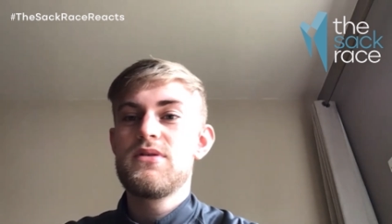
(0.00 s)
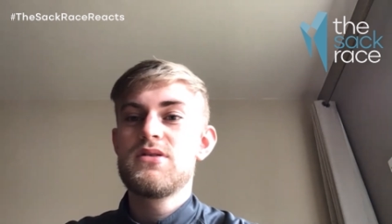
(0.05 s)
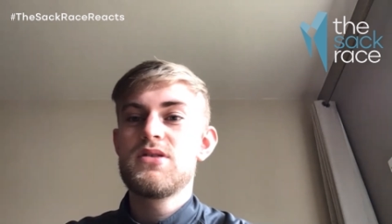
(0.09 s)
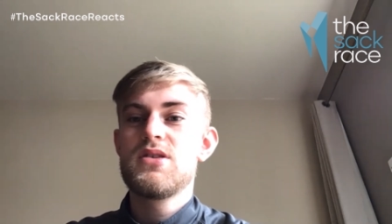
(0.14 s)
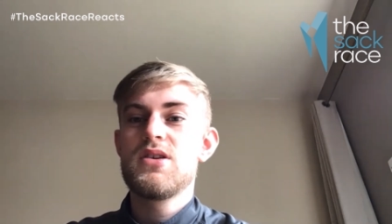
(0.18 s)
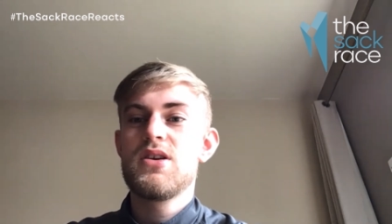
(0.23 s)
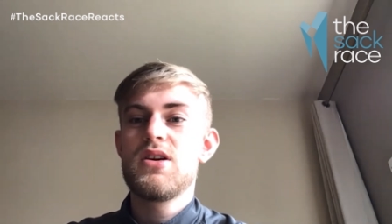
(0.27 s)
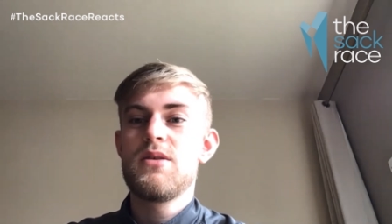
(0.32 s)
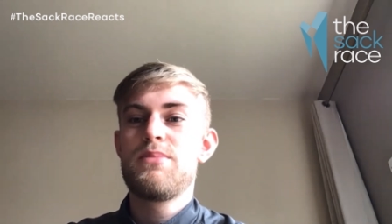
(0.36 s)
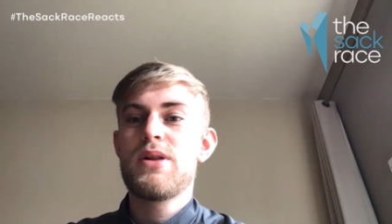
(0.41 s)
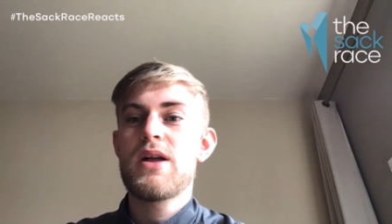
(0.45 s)

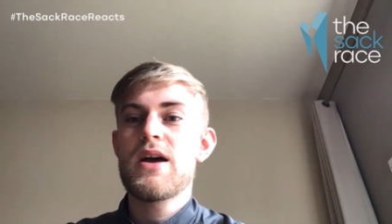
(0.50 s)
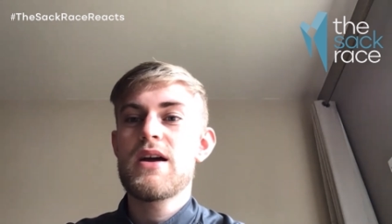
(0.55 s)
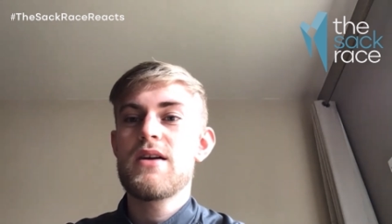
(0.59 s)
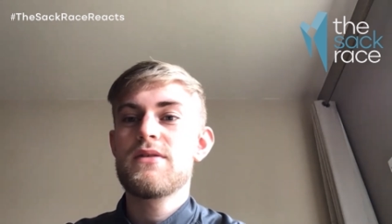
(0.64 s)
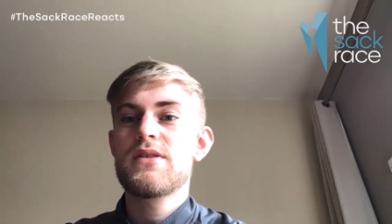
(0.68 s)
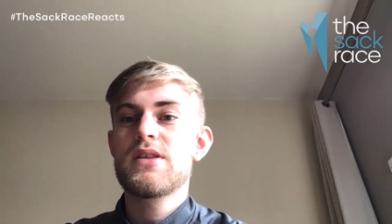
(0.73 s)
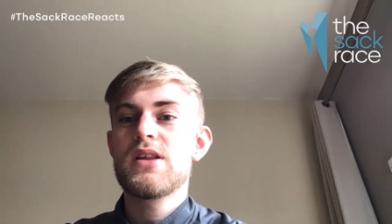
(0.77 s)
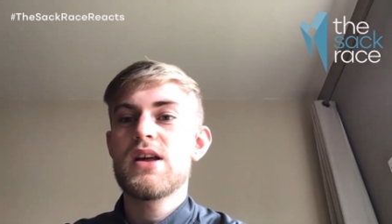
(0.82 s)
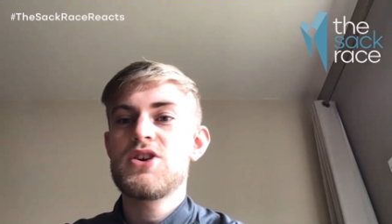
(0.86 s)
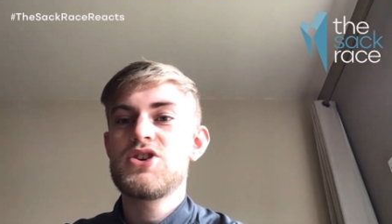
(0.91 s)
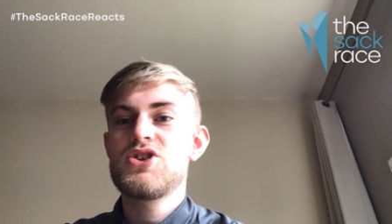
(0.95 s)
to
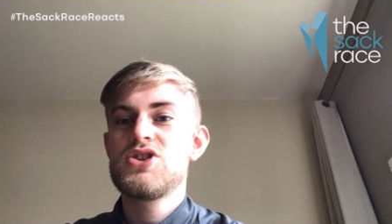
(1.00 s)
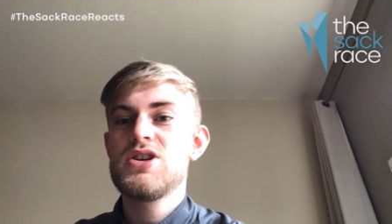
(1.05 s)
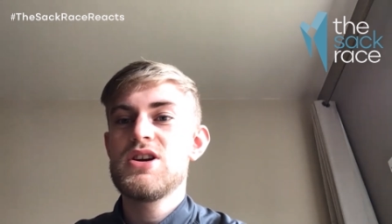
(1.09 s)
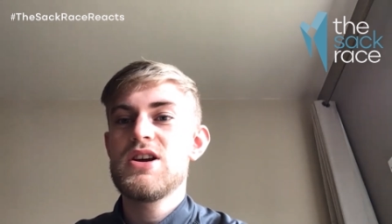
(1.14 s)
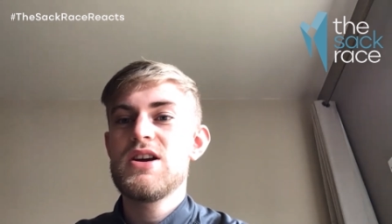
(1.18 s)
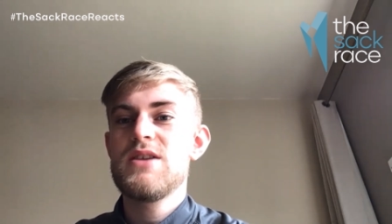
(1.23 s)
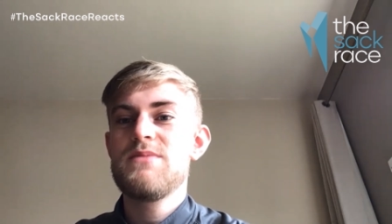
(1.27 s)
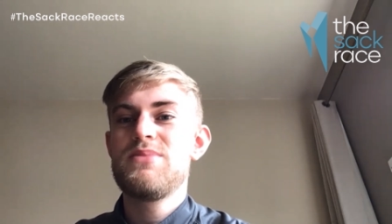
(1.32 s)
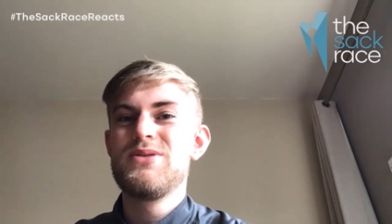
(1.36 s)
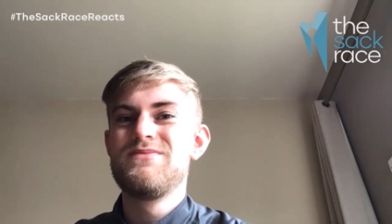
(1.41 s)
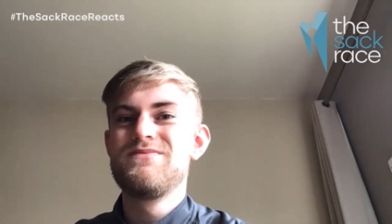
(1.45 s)
playoffs last
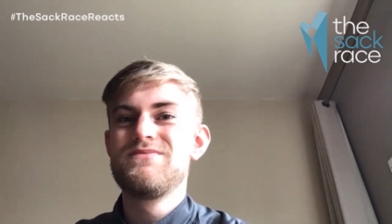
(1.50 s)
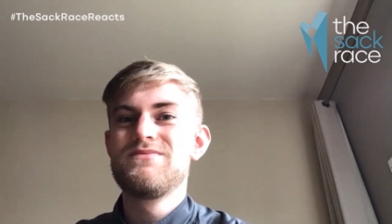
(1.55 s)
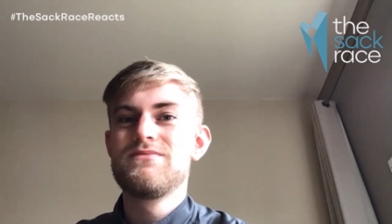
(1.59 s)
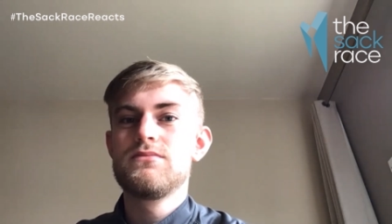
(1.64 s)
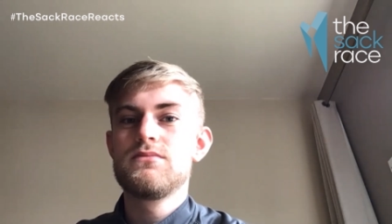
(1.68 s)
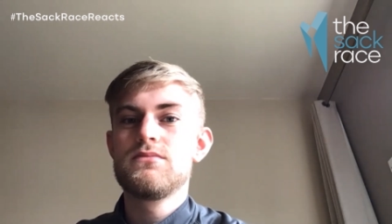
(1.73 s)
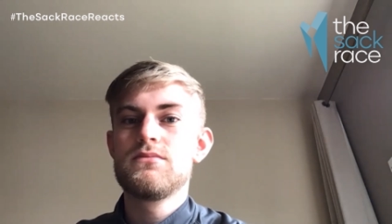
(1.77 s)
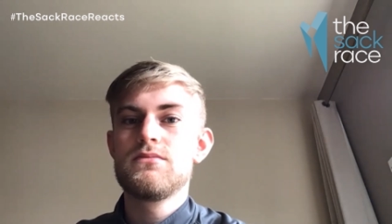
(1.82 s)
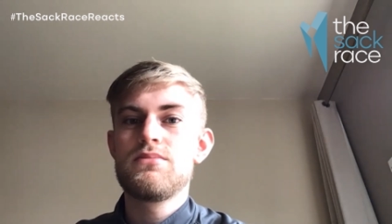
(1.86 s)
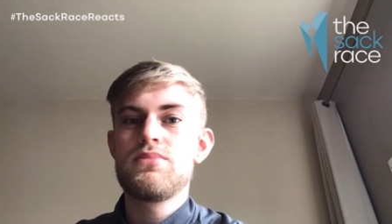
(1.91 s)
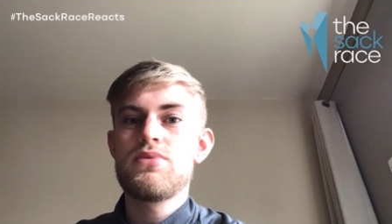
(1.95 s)
year, but
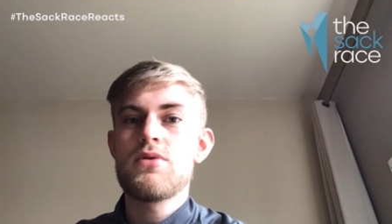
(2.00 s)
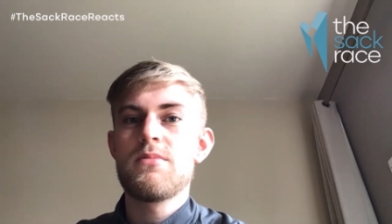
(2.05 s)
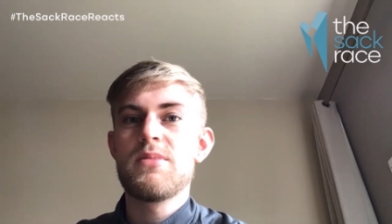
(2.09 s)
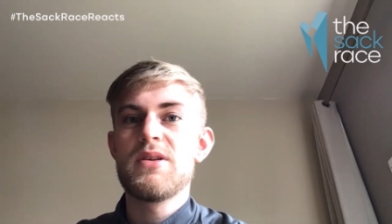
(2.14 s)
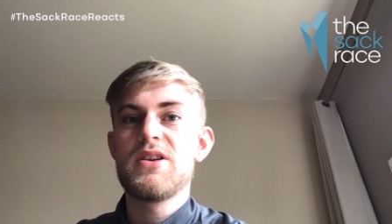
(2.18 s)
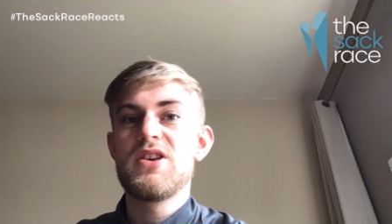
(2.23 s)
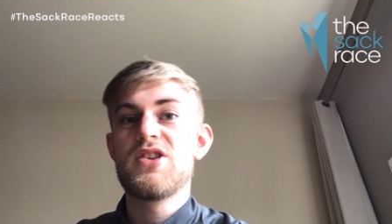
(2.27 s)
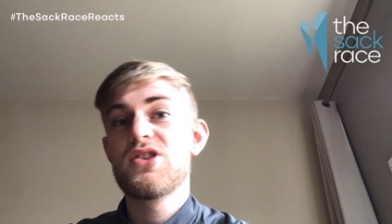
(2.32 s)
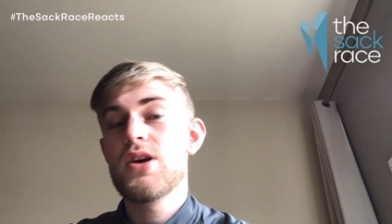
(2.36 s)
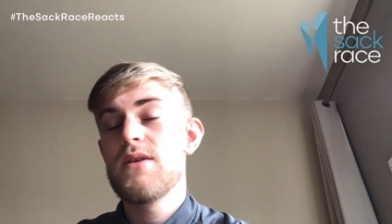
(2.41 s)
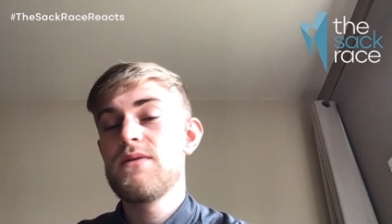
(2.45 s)
probably
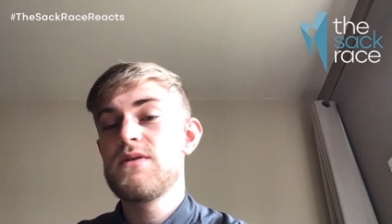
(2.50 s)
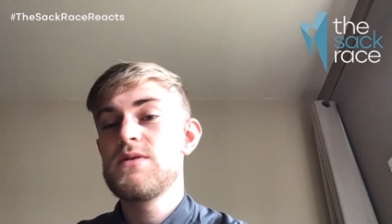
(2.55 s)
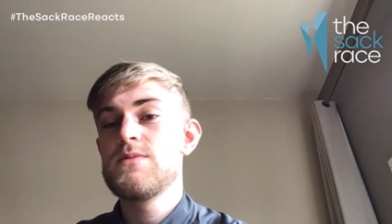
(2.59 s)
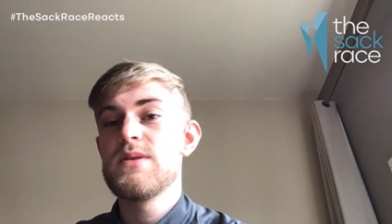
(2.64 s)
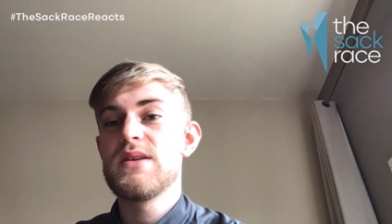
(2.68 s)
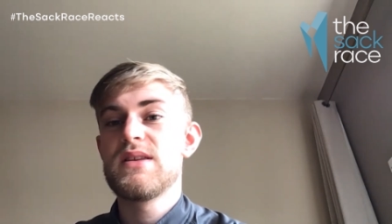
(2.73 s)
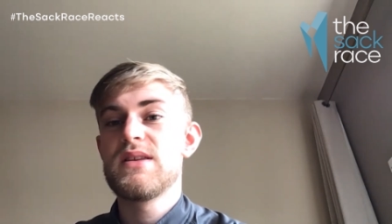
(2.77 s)
deserved to be